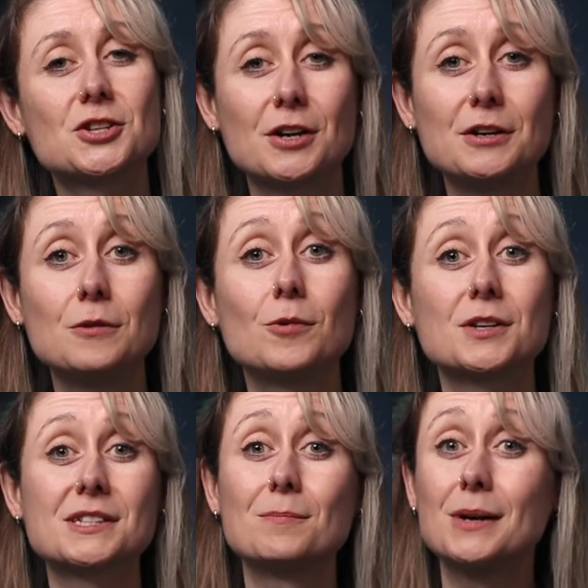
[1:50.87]
to show you
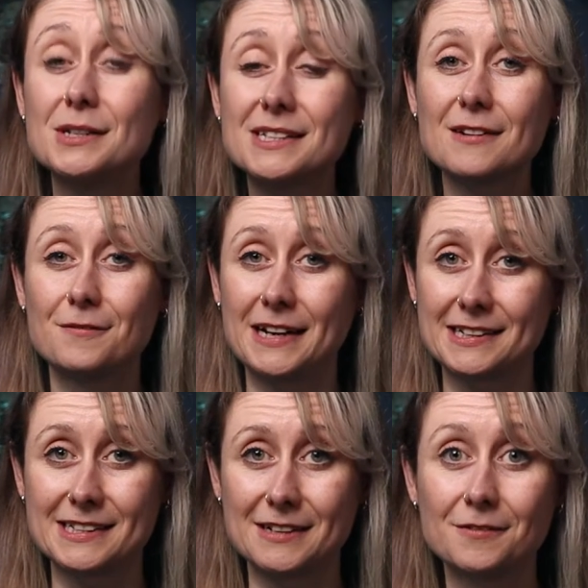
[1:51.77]
what's the most
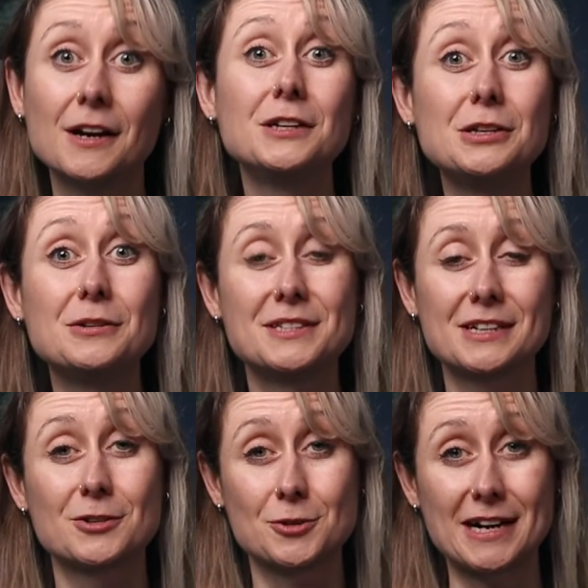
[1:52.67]
effective for you to
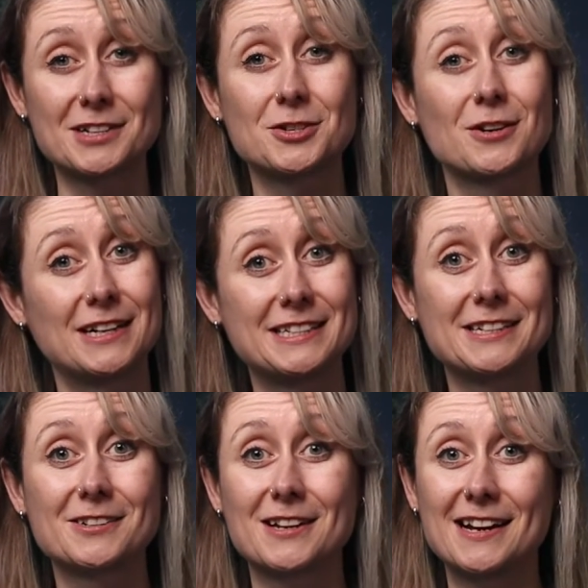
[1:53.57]
attract your
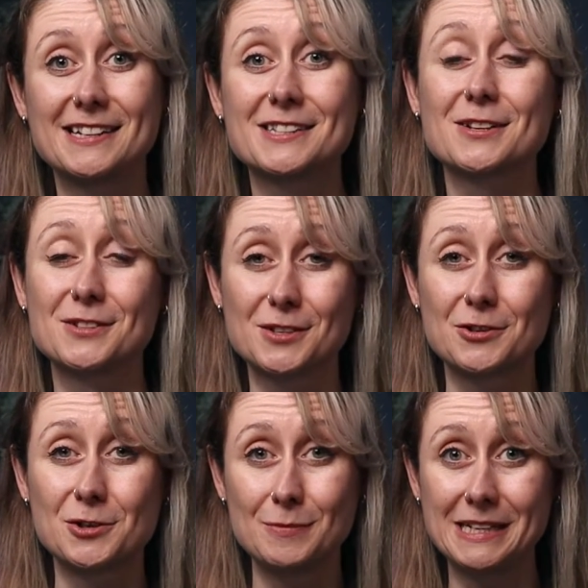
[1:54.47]
ideal clients on
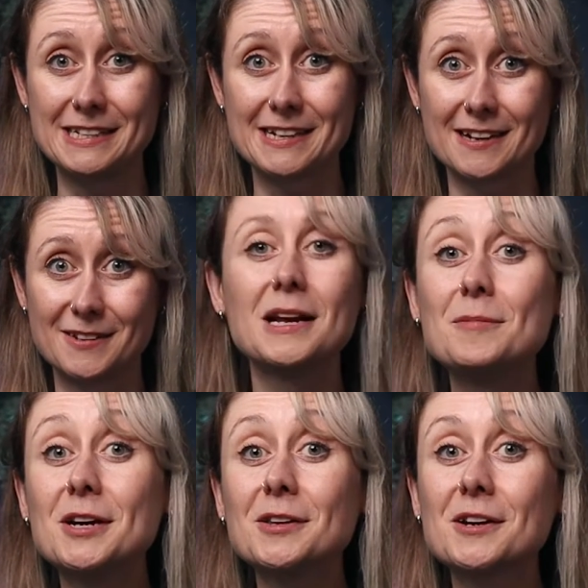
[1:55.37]
social media. Let
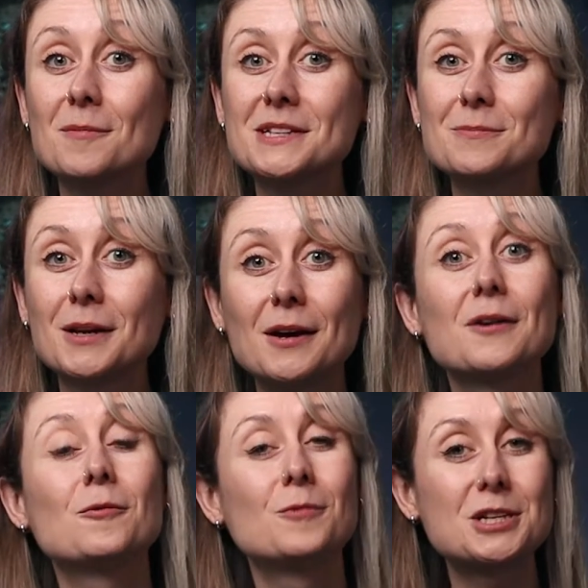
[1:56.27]
me know in the comments
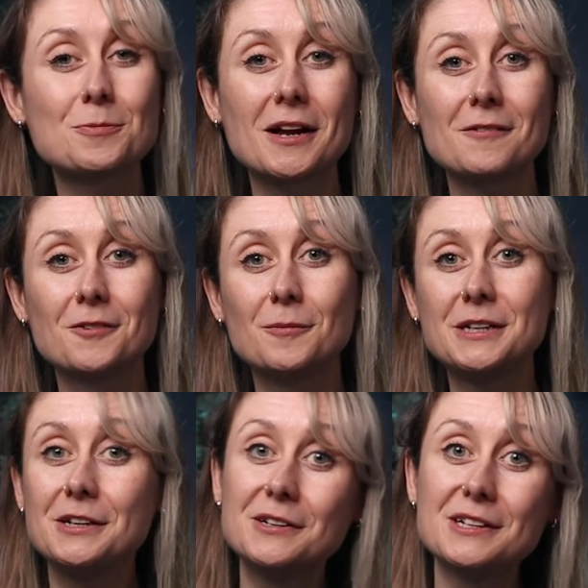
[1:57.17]
below which platform
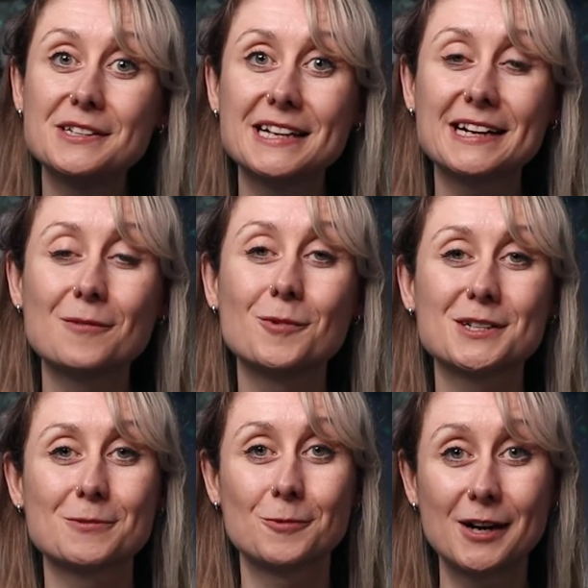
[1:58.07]
are you using and
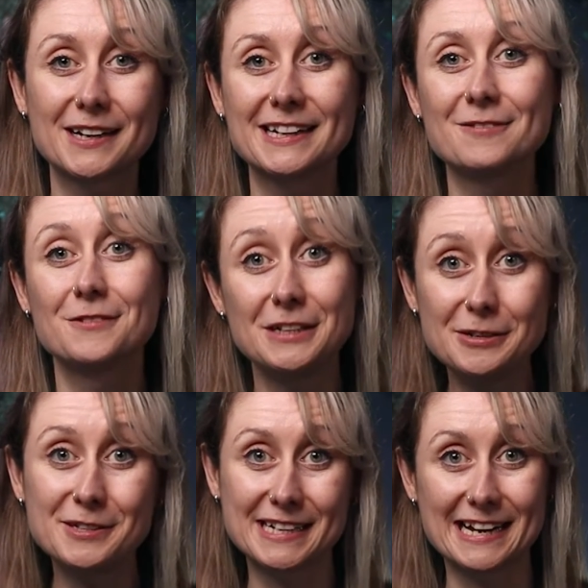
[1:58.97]
what's working for
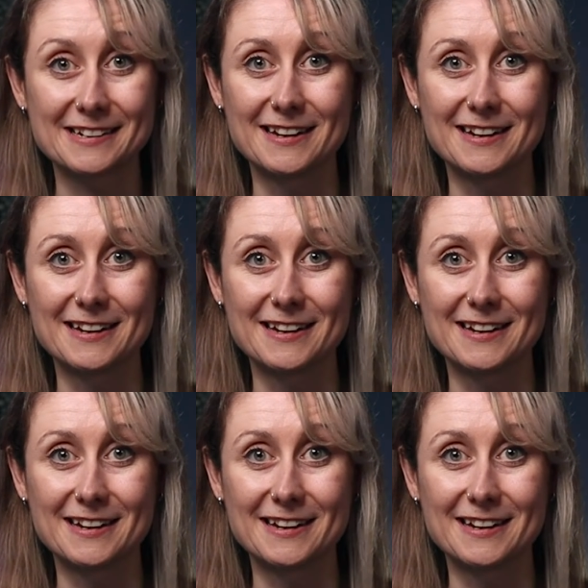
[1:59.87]
you to get